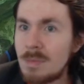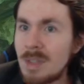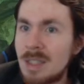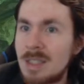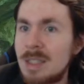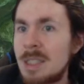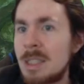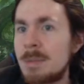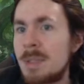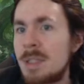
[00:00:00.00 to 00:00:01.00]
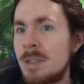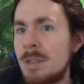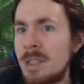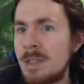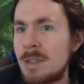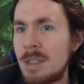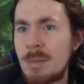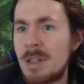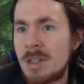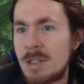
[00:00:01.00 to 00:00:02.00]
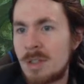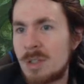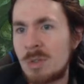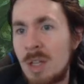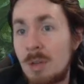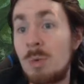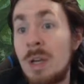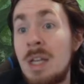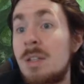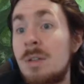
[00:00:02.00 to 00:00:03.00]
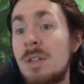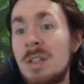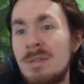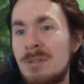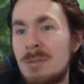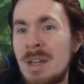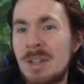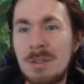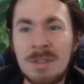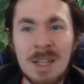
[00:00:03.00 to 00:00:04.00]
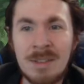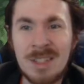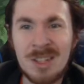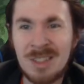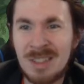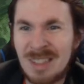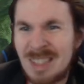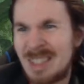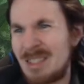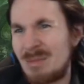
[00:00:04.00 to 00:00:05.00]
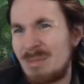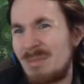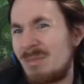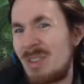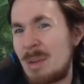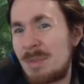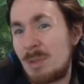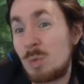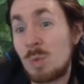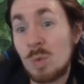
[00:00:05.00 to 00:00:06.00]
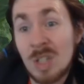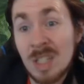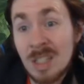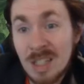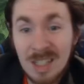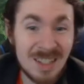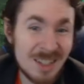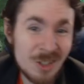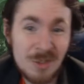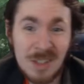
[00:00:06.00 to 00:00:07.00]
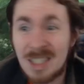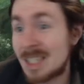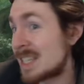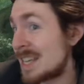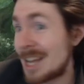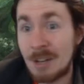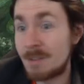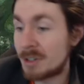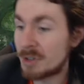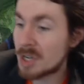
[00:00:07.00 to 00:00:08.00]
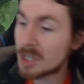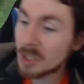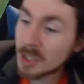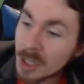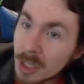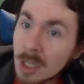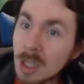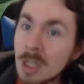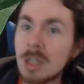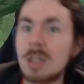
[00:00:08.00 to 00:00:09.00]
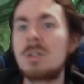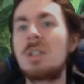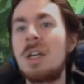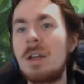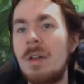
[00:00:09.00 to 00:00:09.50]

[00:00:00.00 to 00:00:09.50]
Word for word: Uh, but yeah, in limited, this is also like way too slow. Four mana, two five, essentially. Yeah, you ramp for one. It can color fix. It's not very good. Okay.